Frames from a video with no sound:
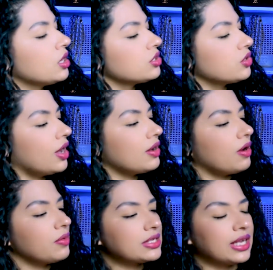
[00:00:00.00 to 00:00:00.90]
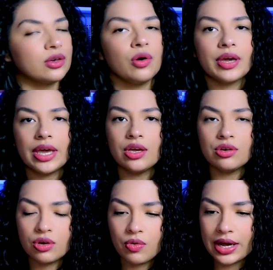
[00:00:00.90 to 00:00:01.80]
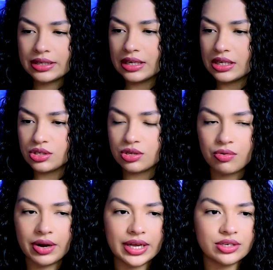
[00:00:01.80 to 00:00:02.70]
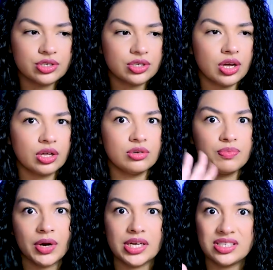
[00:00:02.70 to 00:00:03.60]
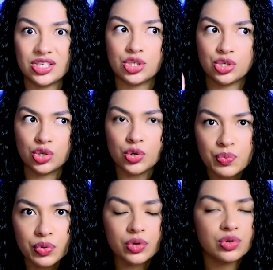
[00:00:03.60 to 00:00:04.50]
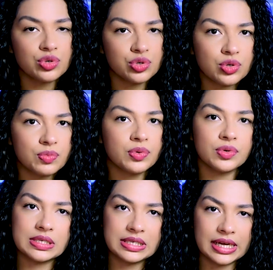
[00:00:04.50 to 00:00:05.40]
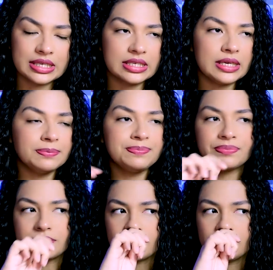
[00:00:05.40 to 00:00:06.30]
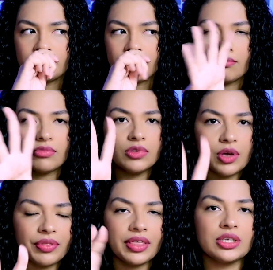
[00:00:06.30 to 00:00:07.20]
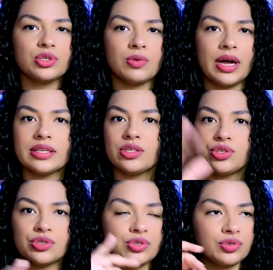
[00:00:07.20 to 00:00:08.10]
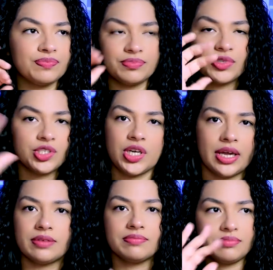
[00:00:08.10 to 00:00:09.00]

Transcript: So I, I was like, okay, you know what? It's orange. Uh, the price is super, super sexy. Don't think twice. Just check